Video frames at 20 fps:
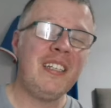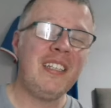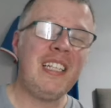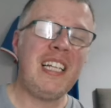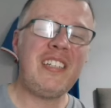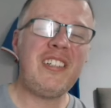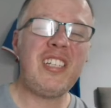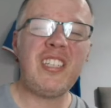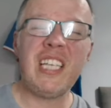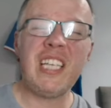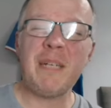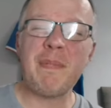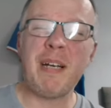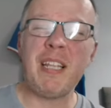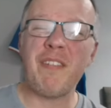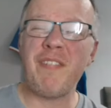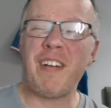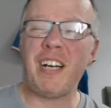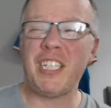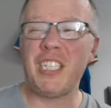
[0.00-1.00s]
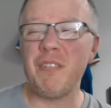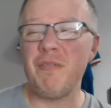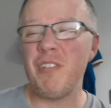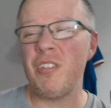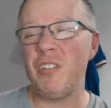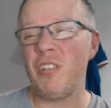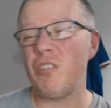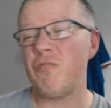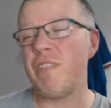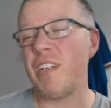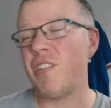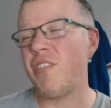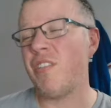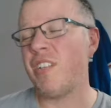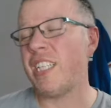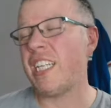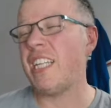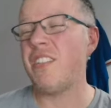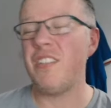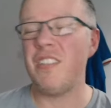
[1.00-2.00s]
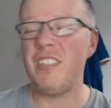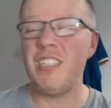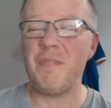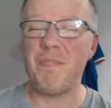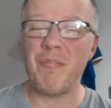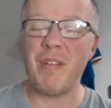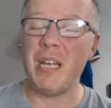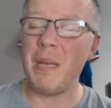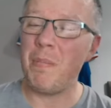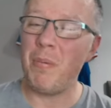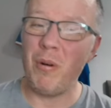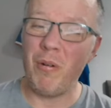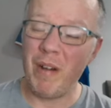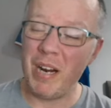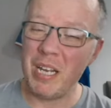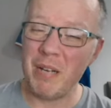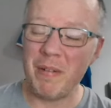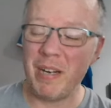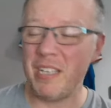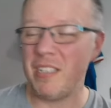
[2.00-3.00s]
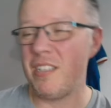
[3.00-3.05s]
Let's just think about the fact your results record against us is pretty poor anyway.